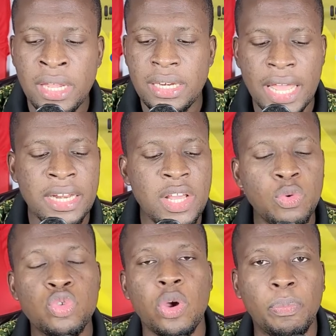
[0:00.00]
Then they
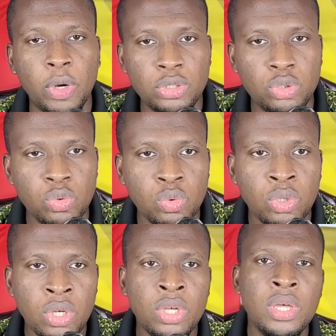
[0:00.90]
will support
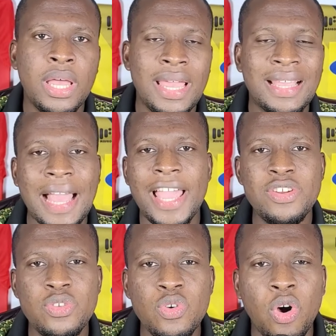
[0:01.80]
you and
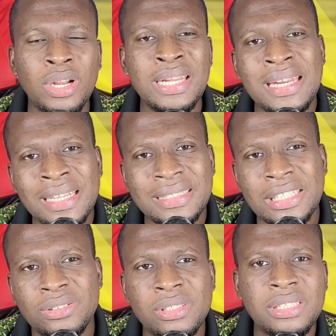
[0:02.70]
guide you on the
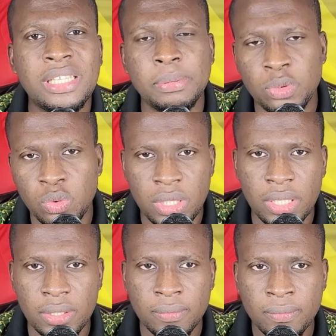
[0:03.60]
necessary steps to
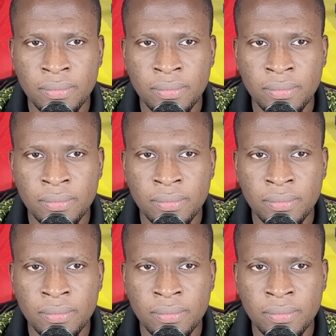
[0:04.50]
take.